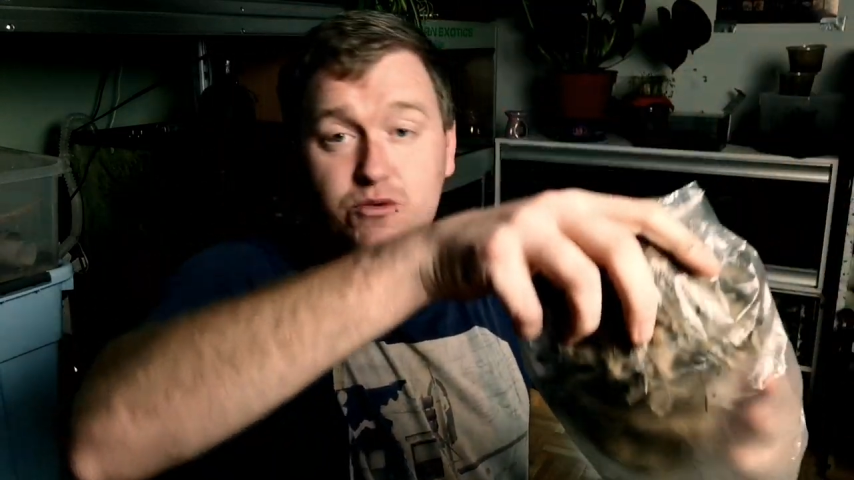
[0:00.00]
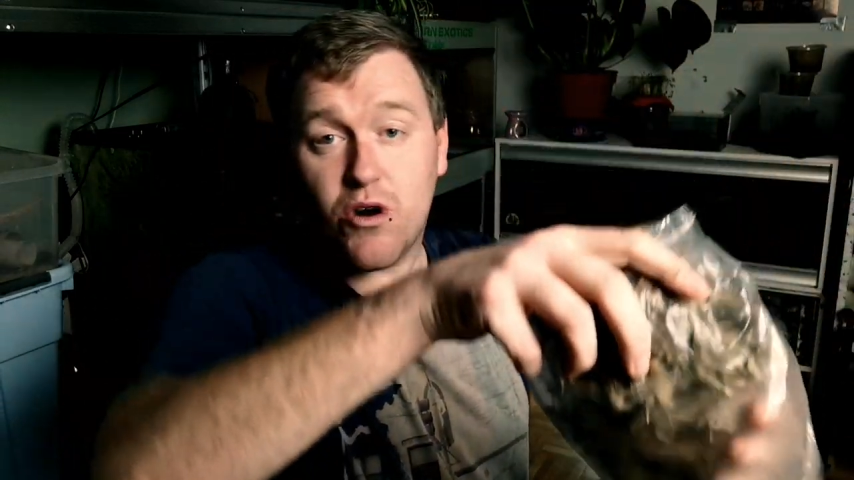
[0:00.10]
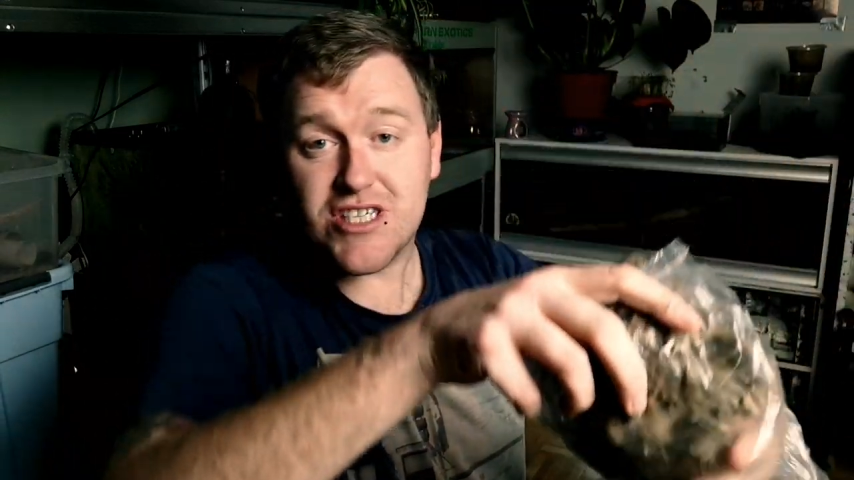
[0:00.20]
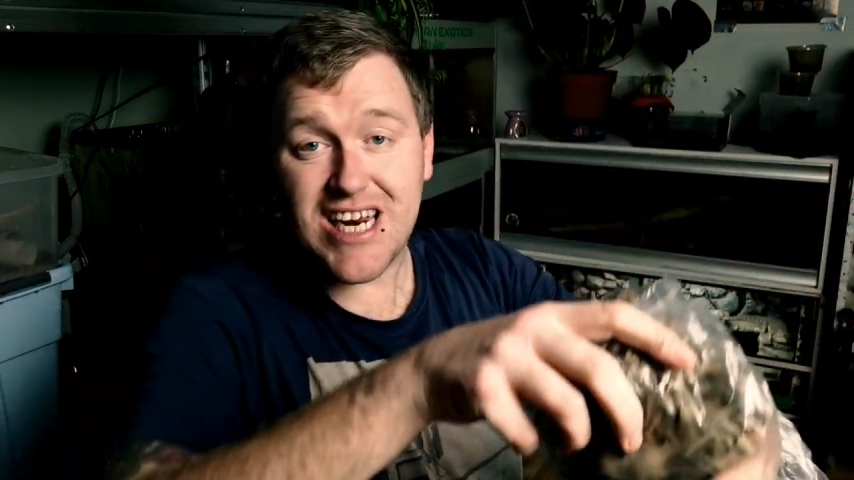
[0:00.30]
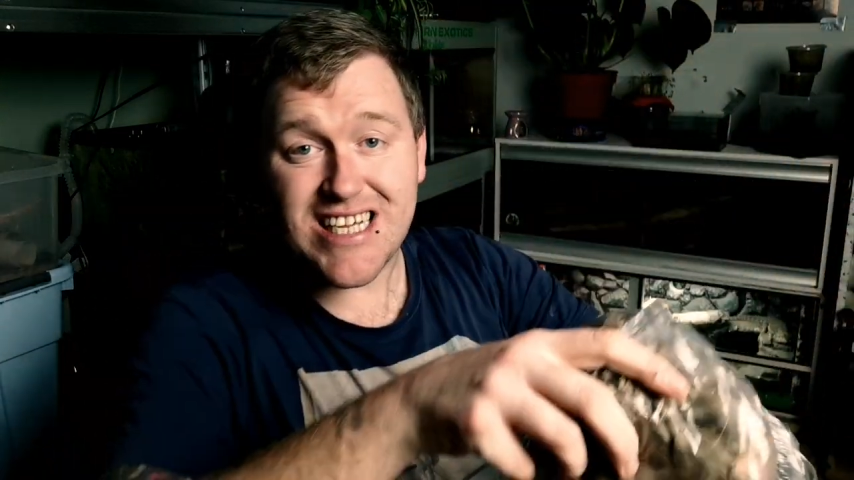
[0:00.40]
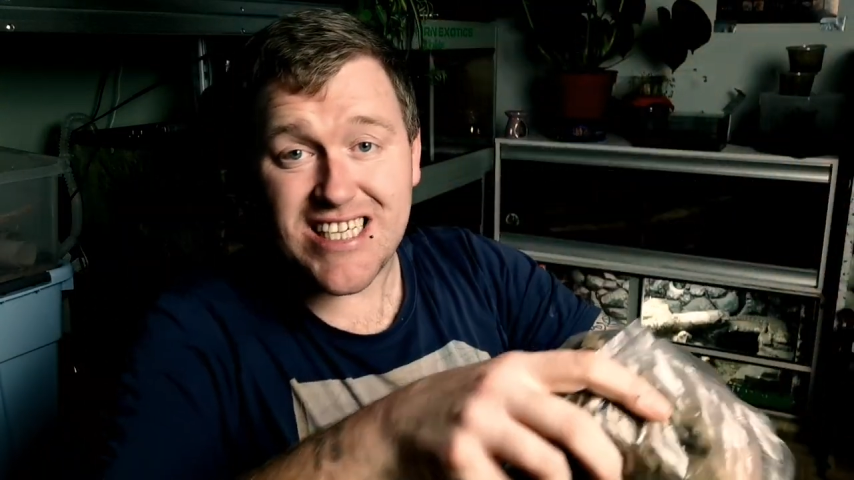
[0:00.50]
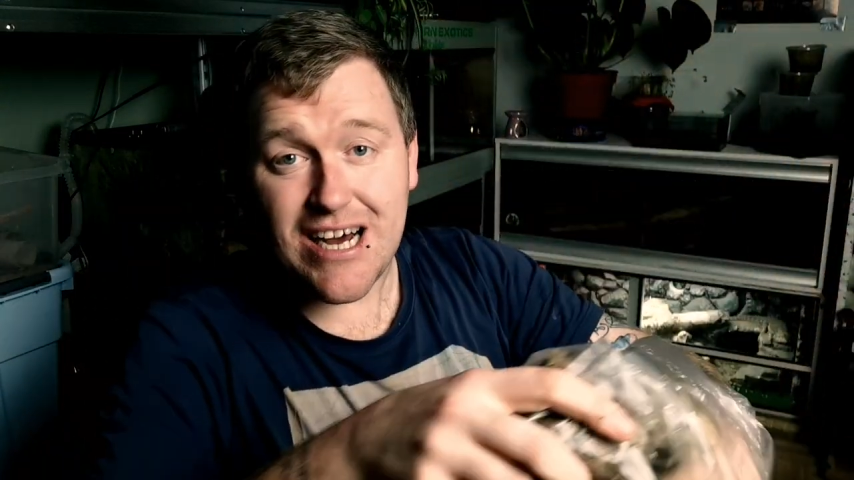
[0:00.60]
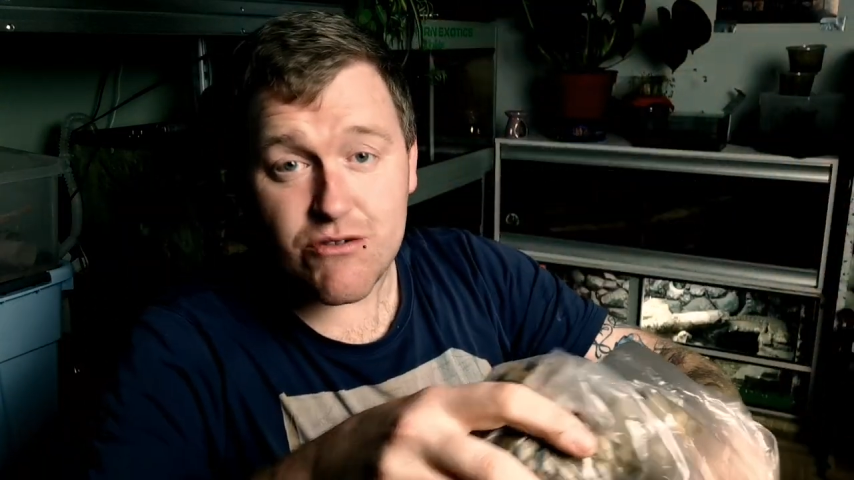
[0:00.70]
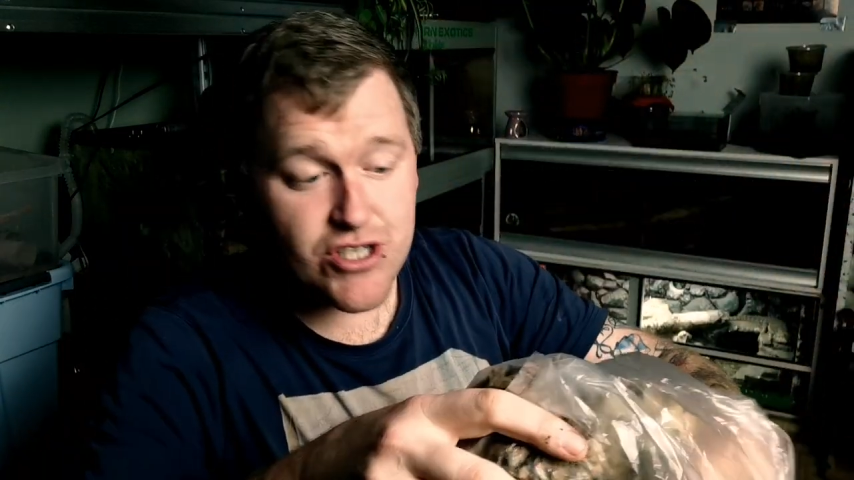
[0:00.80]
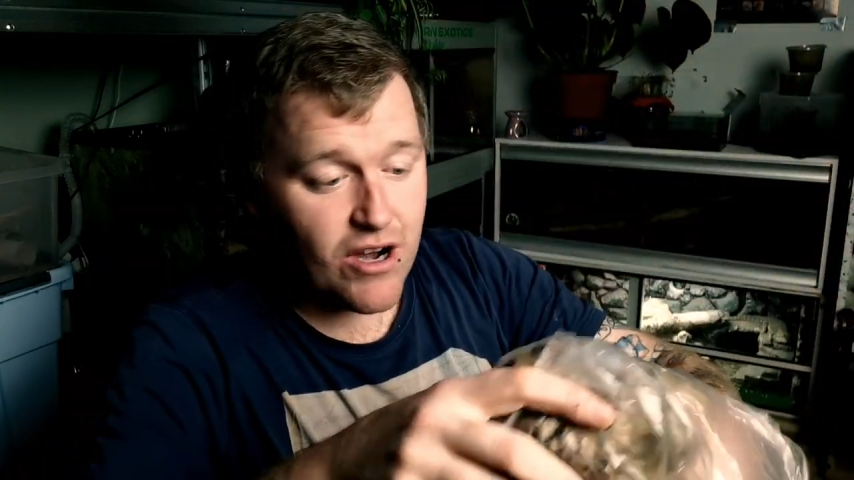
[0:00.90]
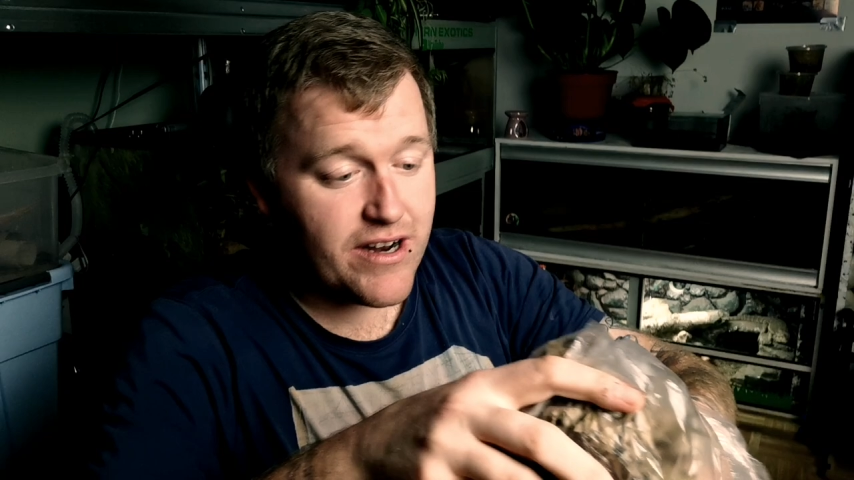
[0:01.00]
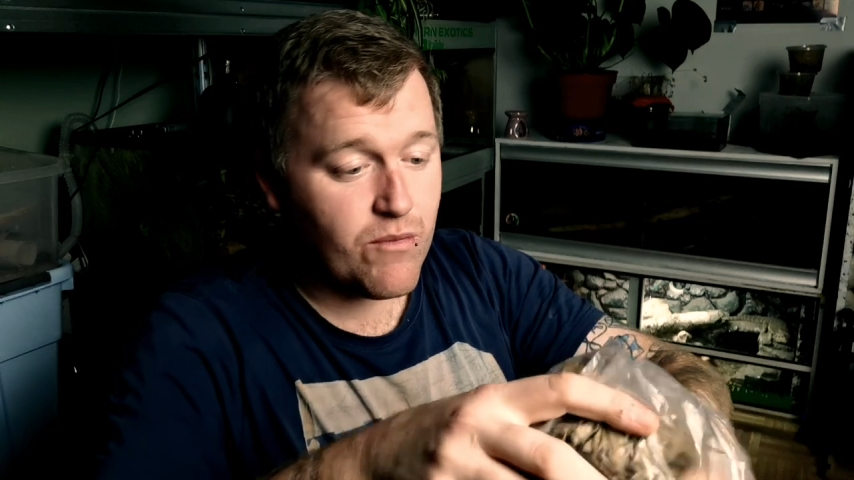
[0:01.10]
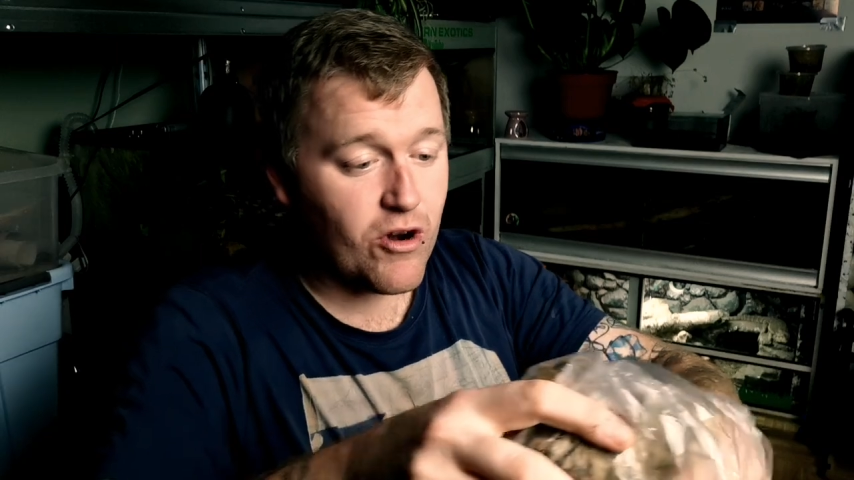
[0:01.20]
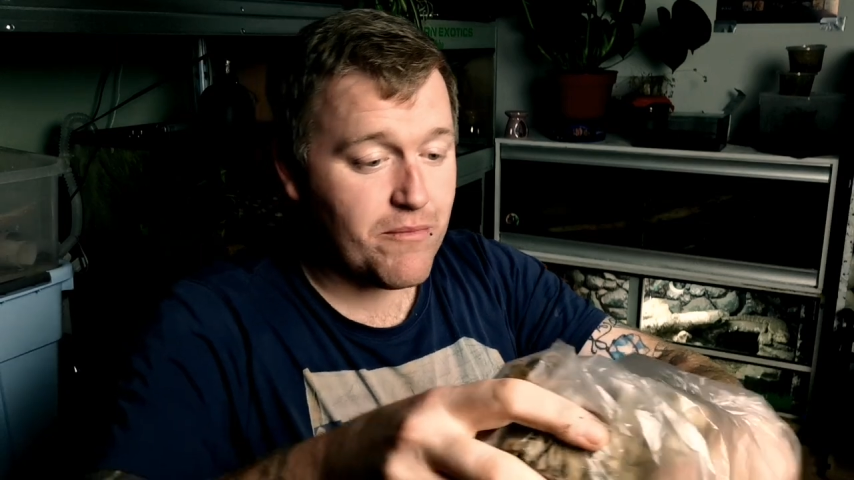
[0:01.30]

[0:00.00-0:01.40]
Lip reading: This was collected outside in